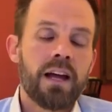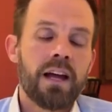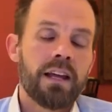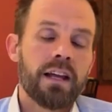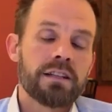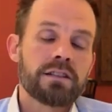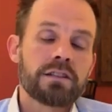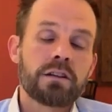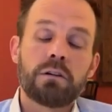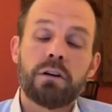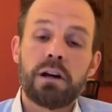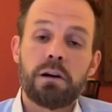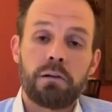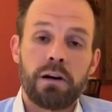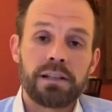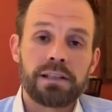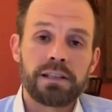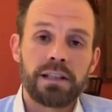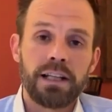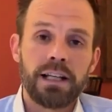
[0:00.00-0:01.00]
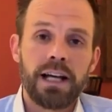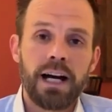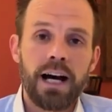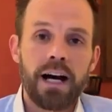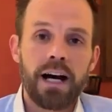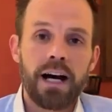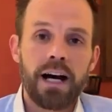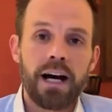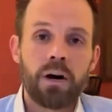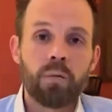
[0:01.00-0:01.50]
That's a great question.
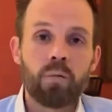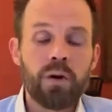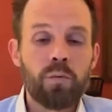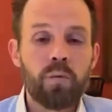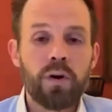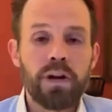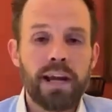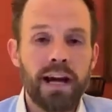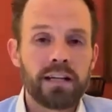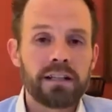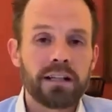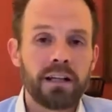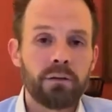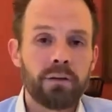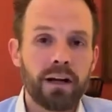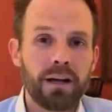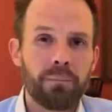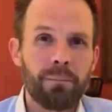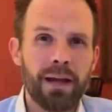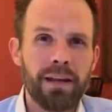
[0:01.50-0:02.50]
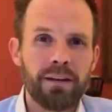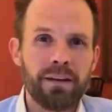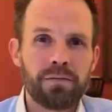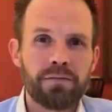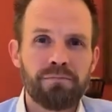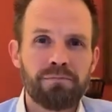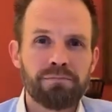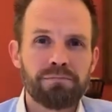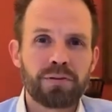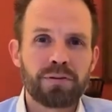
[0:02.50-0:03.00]
We would actually recommend
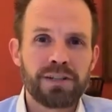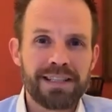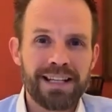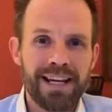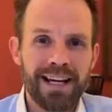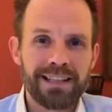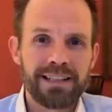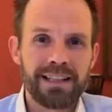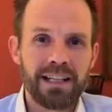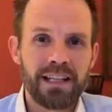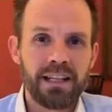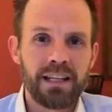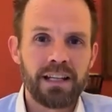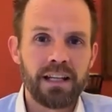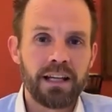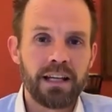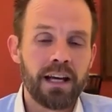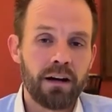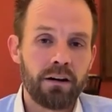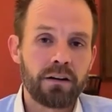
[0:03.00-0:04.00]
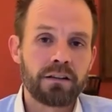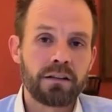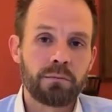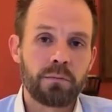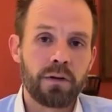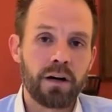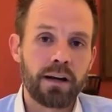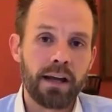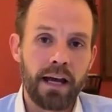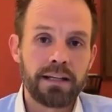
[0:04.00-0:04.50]
protecting the character
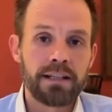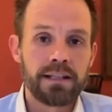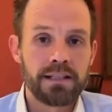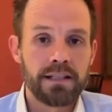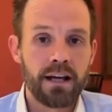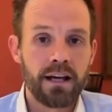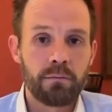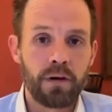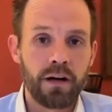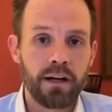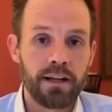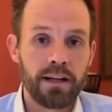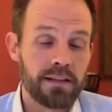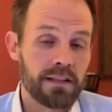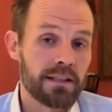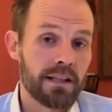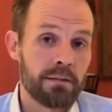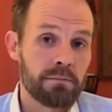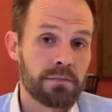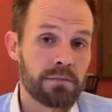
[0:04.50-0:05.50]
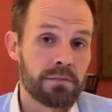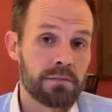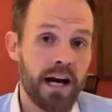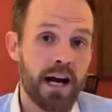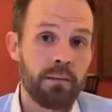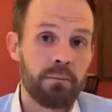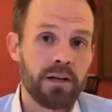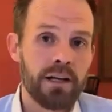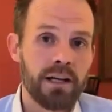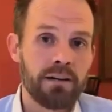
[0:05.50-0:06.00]
mark and design mark at the same time
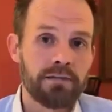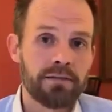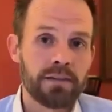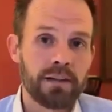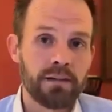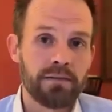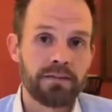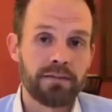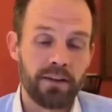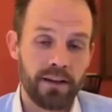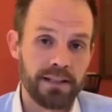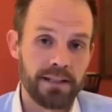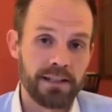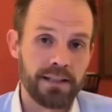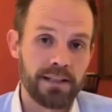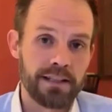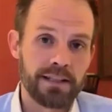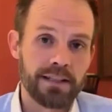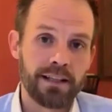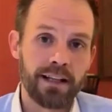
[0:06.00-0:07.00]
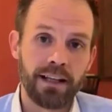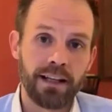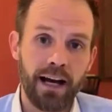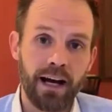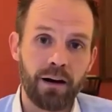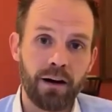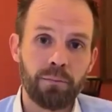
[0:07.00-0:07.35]
if the funds allow.